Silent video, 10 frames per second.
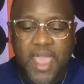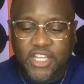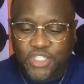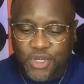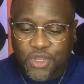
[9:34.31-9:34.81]

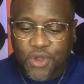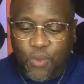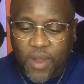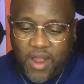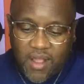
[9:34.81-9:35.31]
Make sure
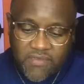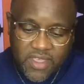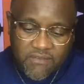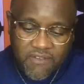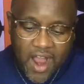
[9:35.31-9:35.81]
you're aware of
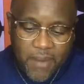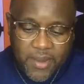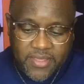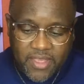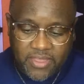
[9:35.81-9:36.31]
the
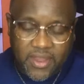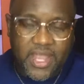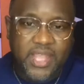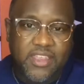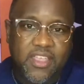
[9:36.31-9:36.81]
environment that they're in,